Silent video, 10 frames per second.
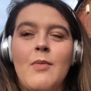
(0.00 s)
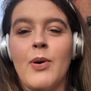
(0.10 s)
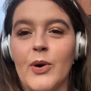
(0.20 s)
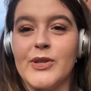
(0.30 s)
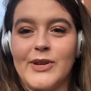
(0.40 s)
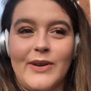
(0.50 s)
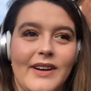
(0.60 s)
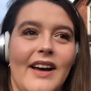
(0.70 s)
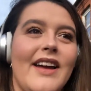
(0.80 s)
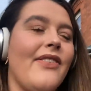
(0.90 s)
poor
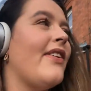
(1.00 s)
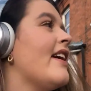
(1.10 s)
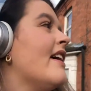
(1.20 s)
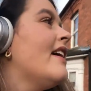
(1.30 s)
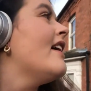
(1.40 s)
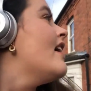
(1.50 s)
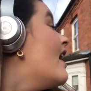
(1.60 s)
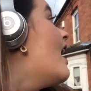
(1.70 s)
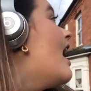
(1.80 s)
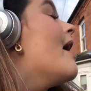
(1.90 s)
student life.
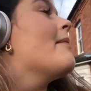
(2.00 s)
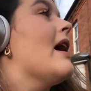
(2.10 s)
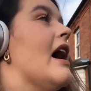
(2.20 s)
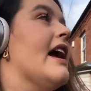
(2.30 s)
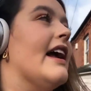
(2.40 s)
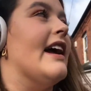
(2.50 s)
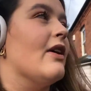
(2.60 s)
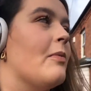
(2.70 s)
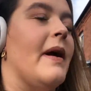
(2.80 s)
It'll